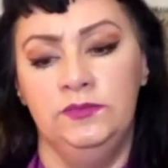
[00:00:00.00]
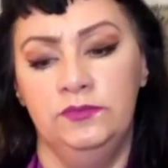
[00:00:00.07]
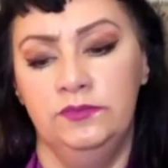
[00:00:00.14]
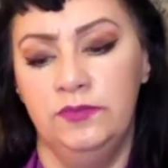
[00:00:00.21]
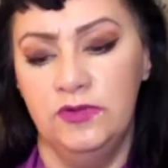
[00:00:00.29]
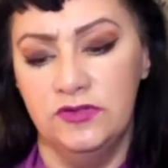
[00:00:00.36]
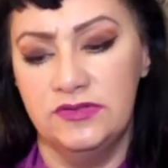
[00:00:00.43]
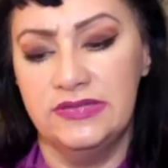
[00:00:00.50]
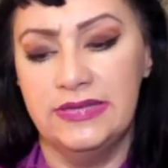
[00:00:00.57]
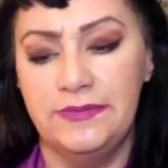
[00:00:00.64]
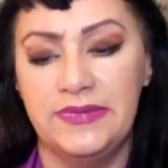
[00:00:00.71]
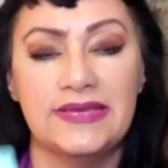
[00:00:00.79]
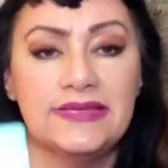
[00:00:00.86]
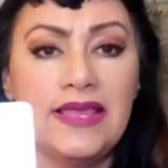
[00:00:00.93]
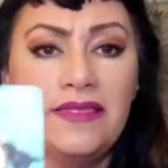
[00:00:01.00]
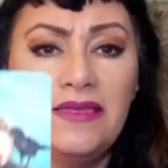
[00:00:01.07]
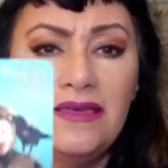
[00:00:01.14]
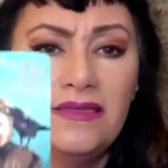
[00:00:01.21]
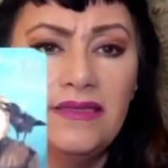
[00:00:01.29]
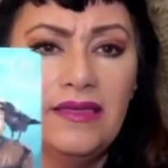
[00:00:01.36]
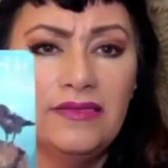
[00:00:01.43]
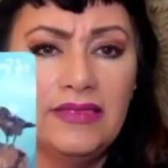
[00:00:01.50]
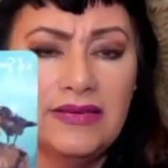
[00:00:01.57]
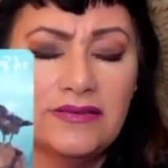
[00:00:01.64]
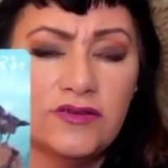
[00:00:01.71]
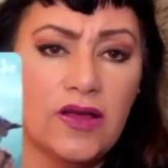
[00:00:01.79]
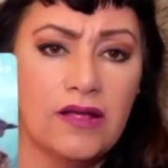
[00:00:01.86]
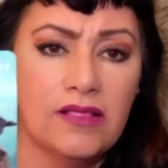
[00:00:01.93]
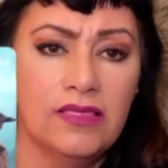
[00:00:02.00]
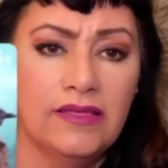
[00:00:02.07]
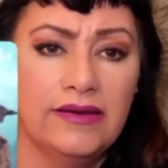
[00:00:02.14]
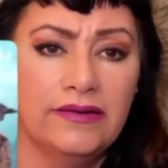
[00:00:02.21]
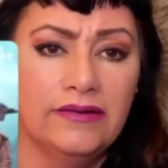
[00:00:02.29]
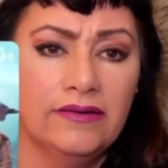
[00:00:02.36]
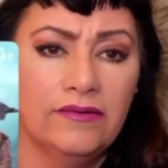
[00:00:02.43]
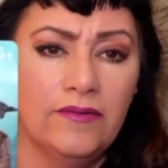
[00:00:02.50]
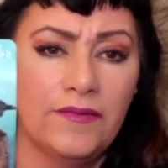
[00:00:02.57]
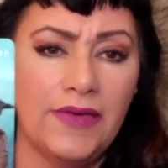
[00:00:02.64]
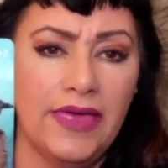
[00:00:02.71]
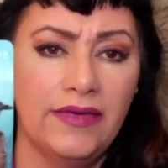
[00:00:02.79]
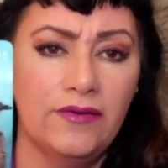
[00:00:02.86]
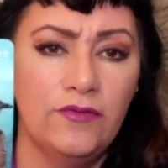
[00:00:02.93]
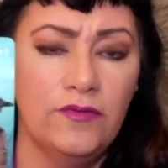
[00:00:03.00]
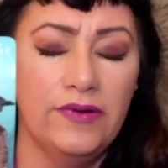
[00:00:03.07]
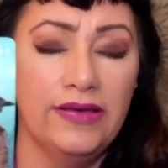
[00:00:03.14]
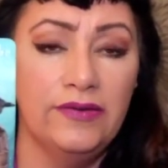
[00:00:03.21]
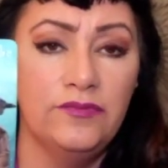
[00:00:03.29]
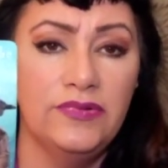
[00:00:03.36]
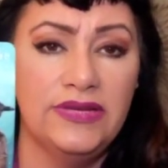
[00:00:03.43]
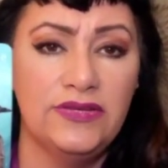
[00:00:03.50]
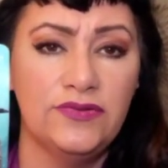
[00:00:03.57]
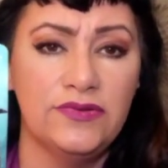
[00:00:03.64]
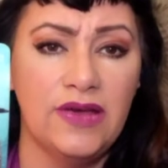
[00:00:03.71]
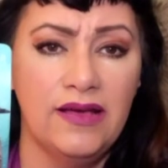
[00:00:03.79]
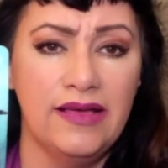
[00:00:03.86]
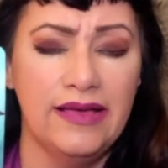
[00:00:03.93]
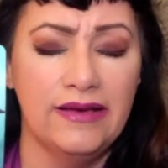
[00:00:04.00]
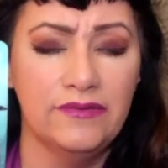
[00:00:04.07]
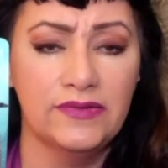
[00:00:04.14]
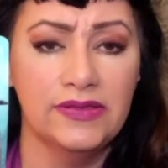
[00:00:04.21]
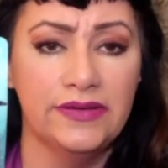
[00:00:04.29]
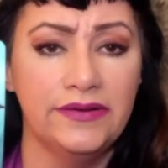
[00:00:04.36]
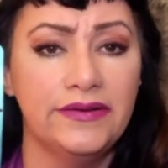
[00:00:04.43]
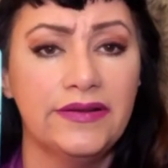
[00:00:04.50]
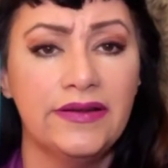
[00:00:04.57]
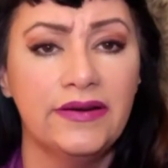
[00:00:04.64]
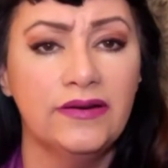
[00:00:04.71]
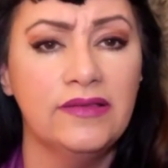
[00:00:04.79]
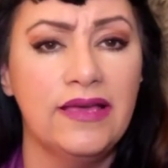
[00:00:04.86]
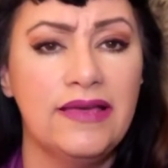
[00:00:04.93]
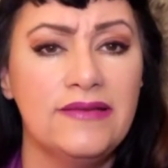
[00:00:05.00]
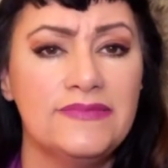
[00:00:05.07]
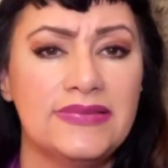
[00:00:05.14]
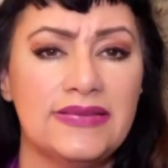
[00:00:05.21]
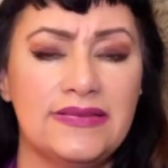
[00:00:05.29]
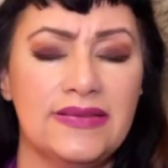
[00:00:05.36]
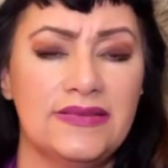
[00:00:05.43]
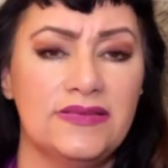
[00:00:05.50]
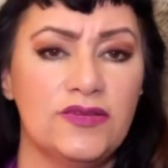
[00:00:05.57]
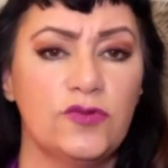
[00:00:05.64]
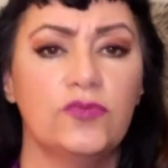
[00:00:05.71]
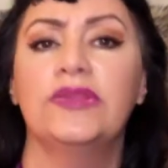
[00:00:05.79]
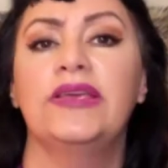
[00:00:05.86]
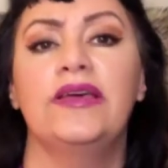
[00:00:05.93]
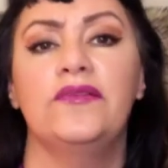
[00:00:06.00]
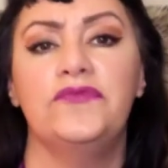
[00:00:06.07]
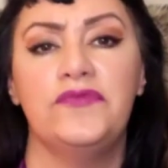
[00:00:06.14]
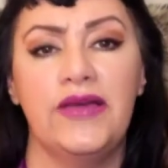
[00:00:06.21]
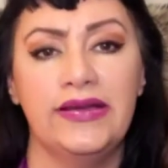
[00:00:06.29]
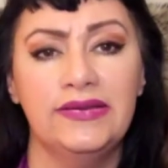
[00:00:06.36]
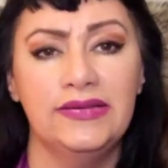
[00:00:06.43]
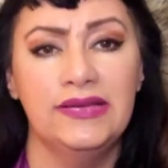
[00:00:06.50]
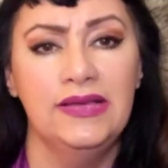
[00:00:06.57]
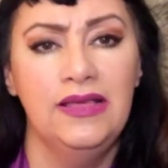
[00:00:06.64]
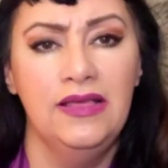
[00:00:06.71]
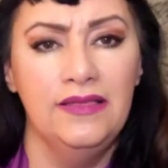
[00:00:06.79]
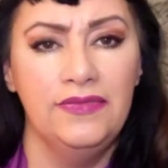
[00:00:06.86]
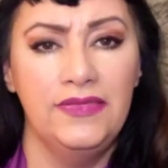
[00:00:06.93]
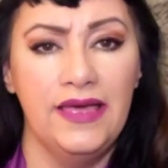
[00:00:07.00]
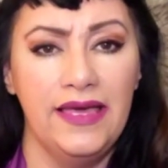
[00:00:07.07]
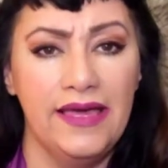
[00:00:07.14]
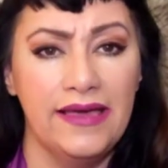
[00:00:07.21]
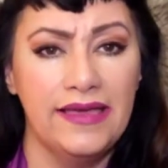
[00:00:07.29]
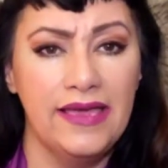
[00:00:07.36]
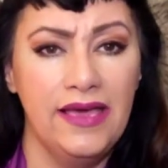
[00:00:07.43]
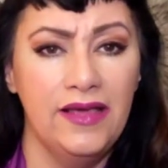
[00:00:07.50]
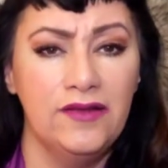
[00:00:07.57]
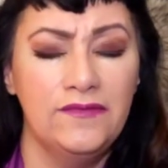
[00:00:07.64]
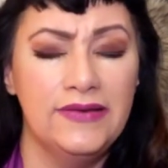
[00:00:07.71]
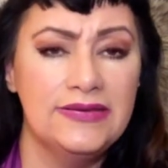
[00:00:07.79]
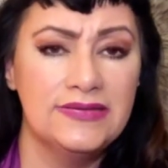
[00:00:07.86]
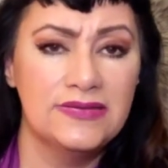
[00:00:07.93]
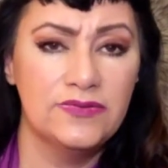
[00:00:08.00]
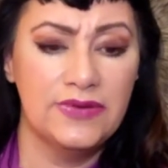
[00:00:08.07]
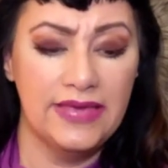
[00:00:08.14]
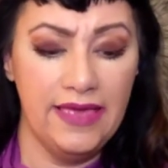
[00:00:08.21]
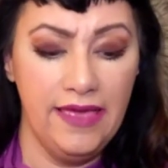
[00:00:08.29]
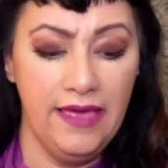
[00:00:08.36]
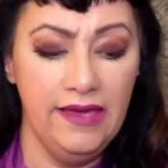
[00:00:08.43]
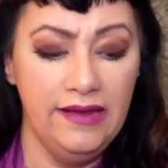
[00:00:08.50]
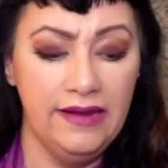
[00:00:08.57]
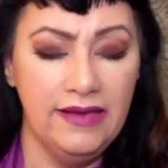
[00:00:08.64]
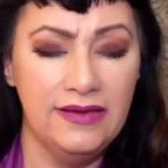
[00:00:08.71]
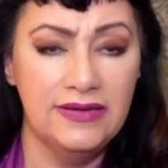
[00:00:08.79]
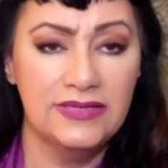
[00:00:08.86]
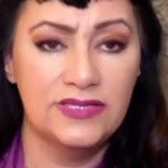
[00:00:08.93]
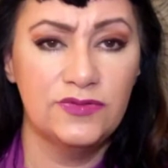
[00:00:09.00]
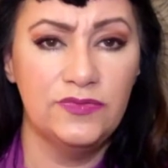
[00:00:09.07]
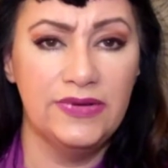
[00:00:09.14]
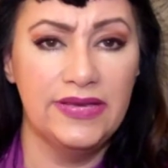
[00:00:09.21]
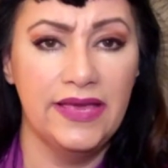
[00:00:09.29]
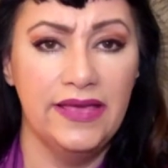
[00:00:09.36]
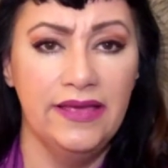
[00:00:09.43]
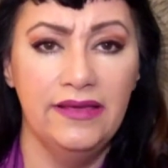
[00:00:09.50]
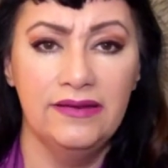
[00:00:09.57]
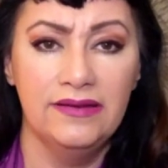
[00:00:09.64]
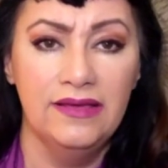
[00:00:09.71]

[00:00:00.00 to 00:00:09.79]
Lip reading: Mostly because I think that things are not clear, okay? When we do not have clarity in our lives, it tends to really affect the heck out of us. We get headaches, we get